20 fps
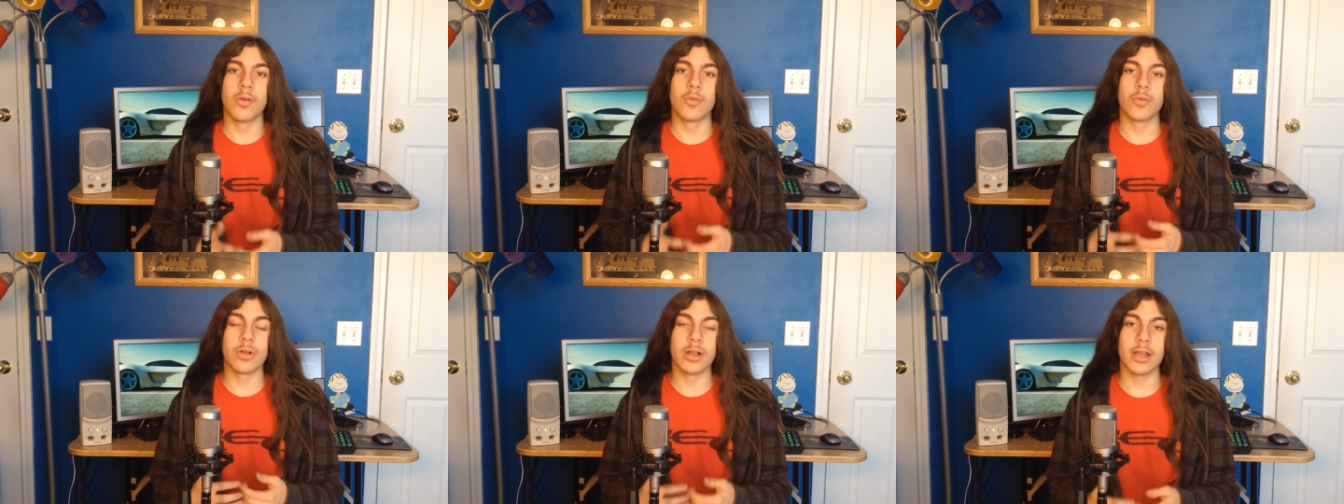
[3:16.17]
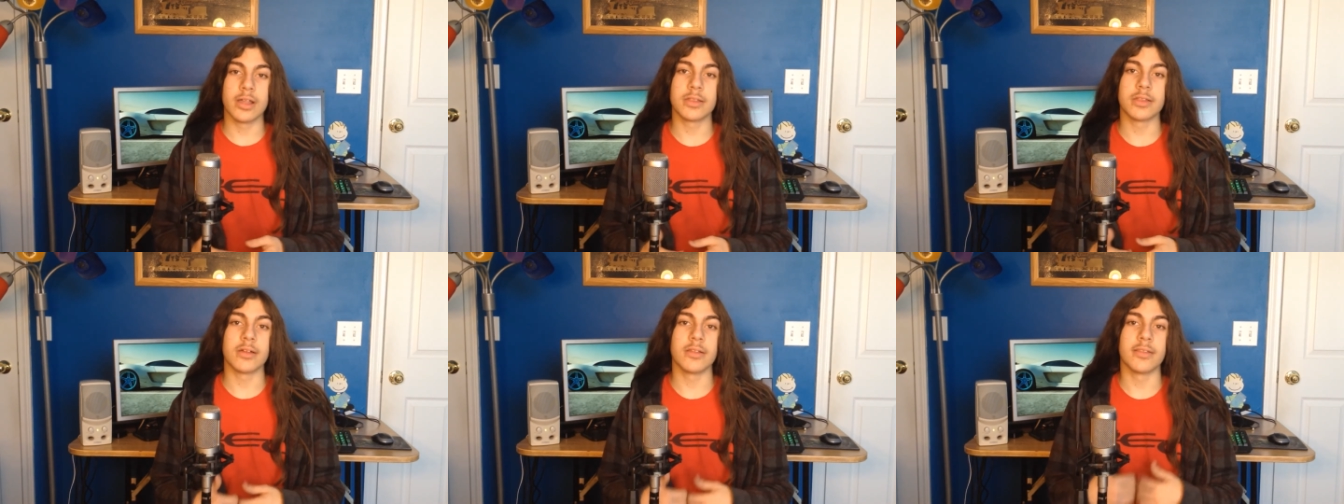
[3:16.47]

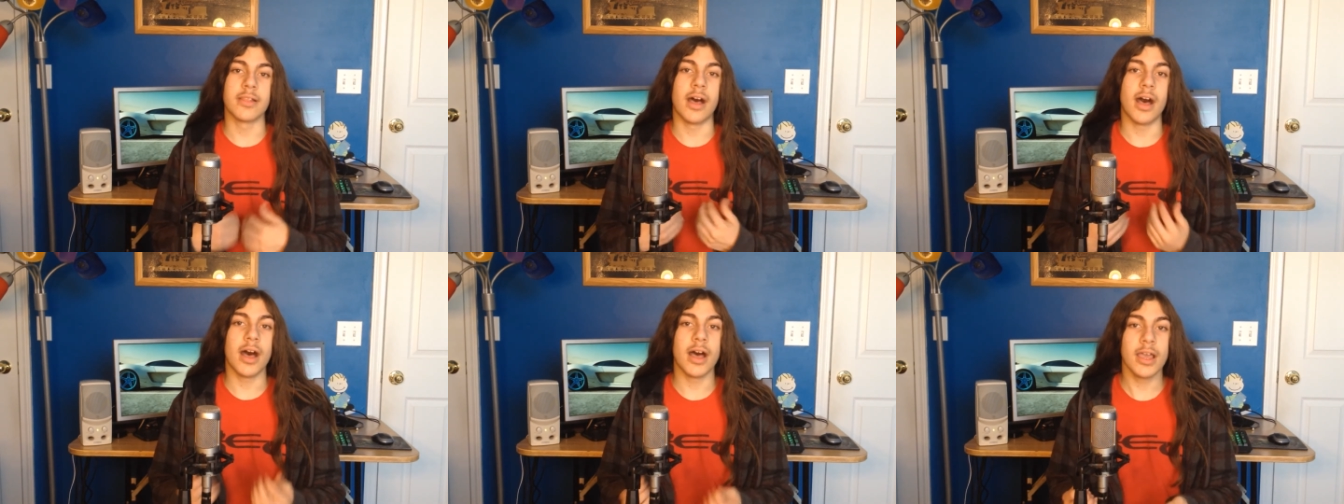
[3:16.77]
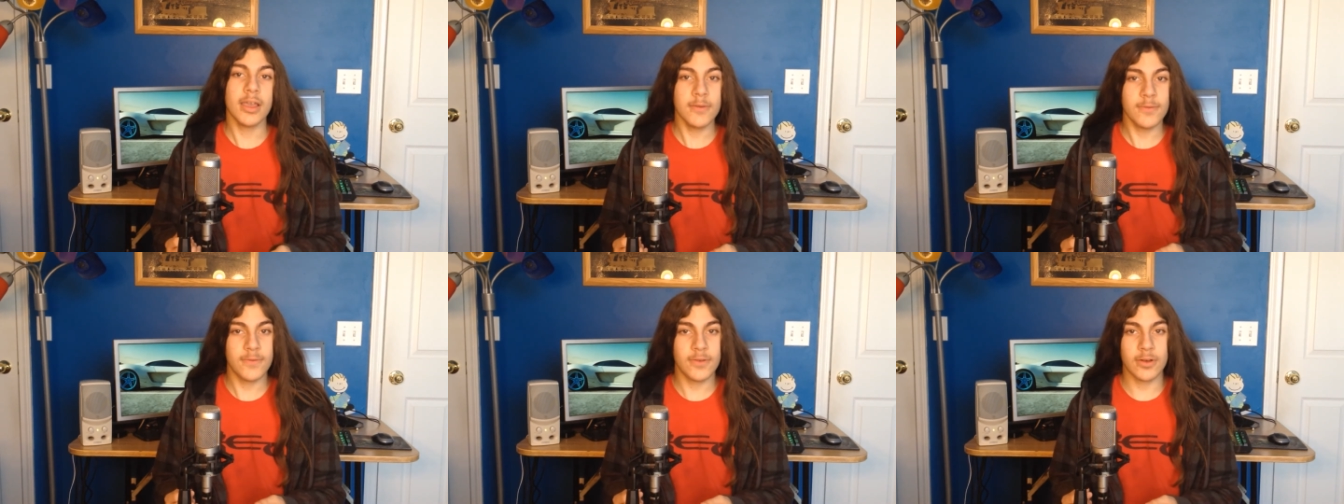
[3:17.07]
Whereas on the
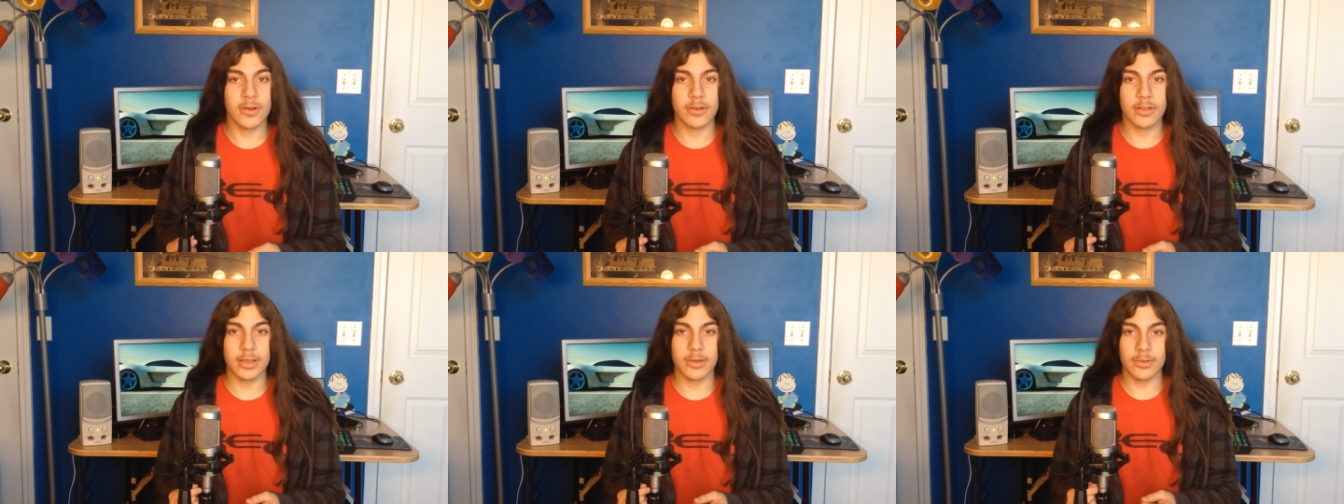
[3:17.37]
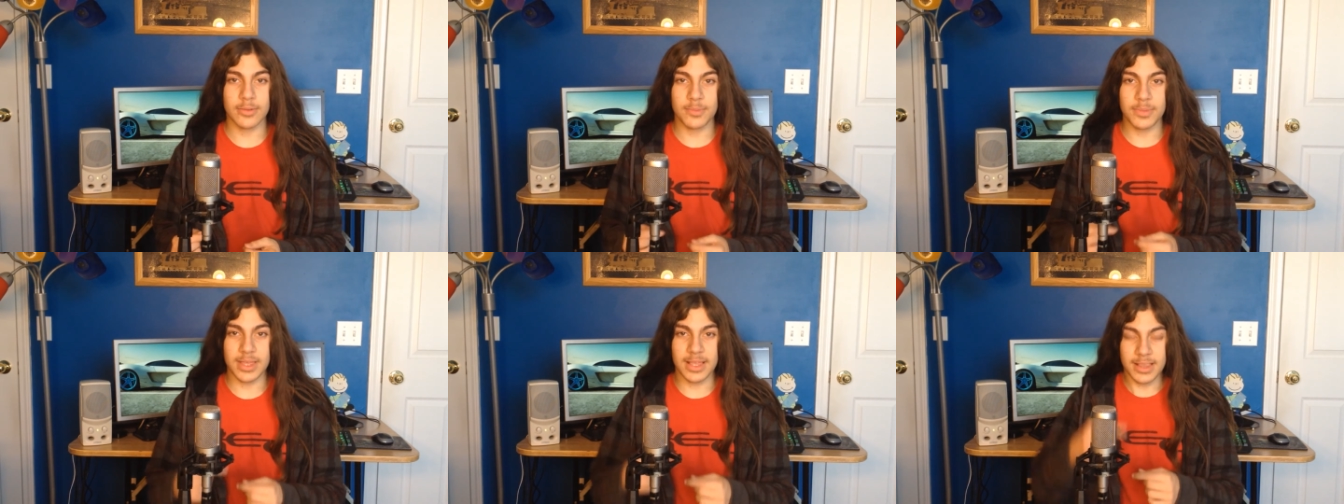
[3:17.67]
iPhone, it
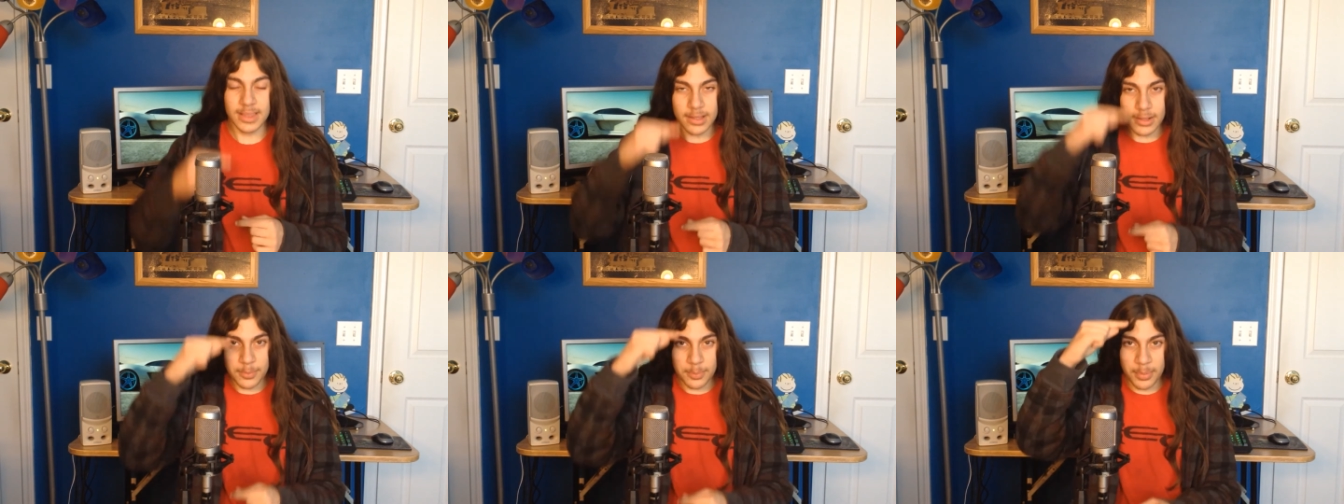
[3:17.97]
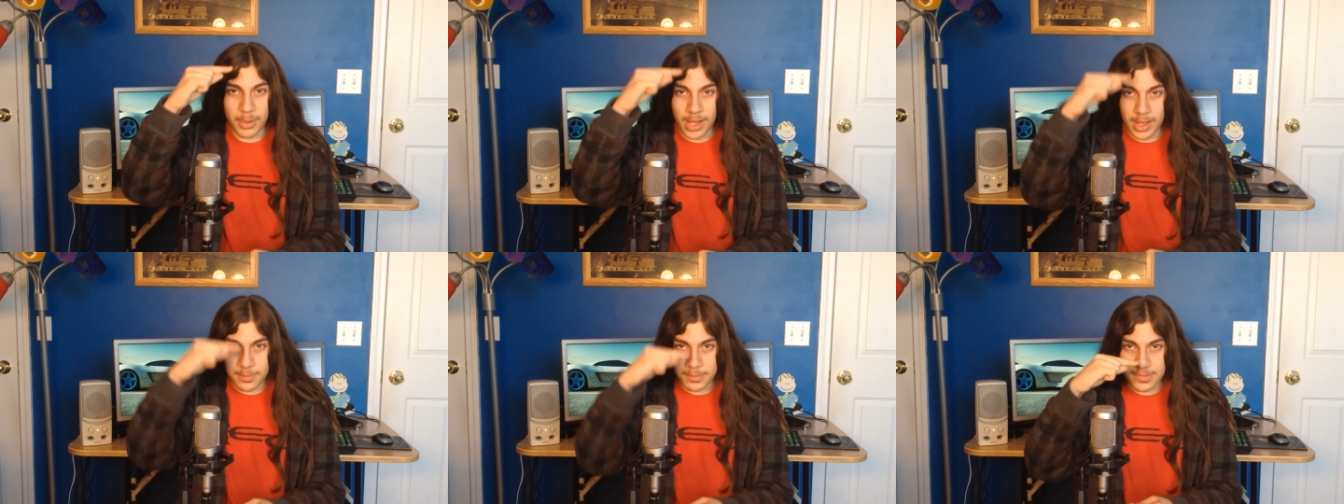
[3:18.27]
would be a little
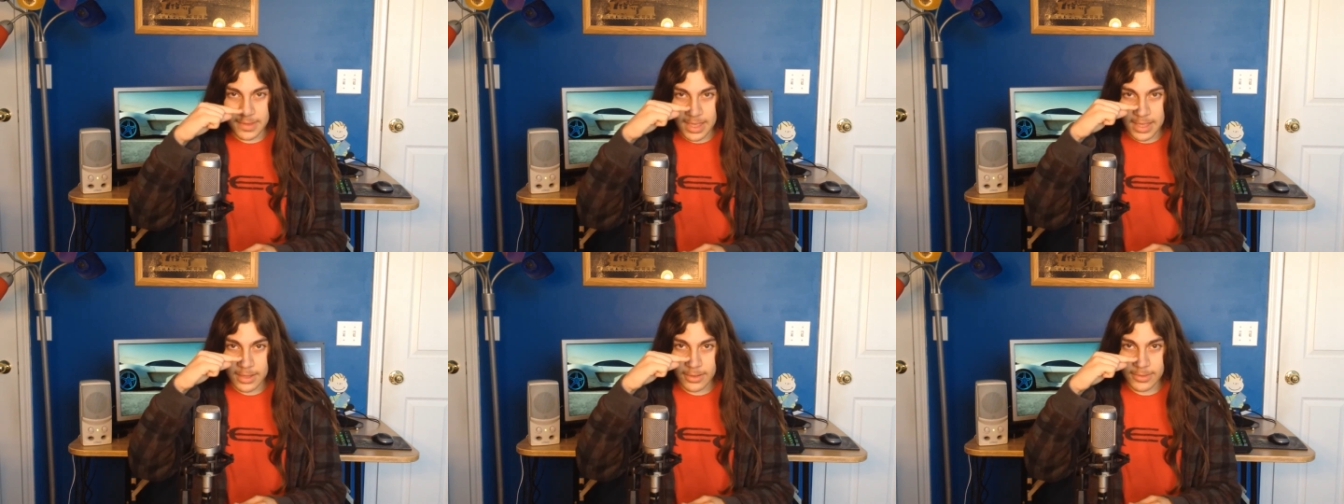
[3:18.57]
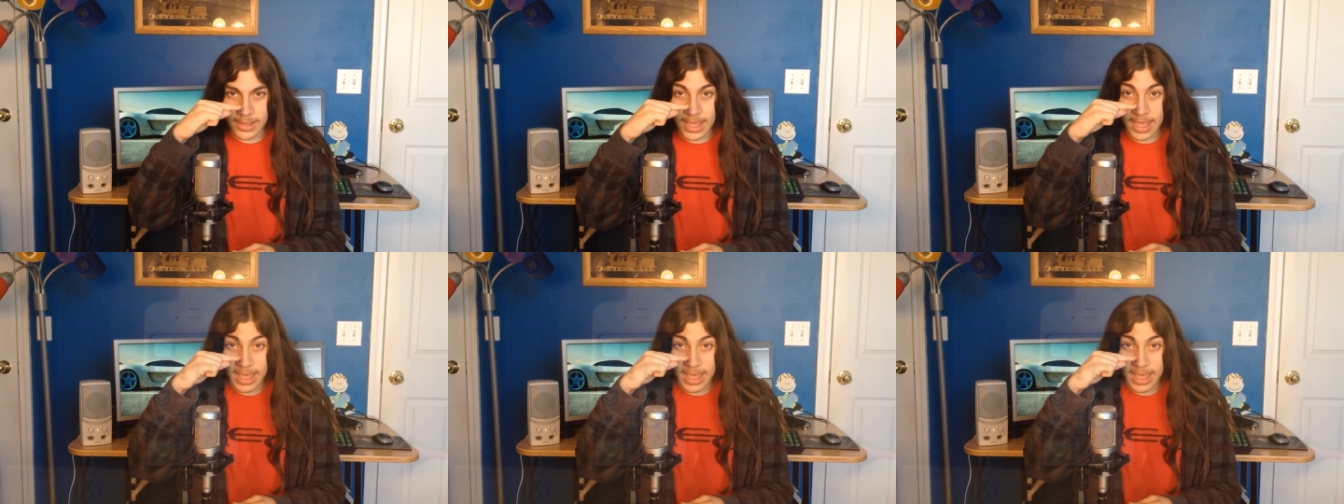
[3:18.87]
pop down,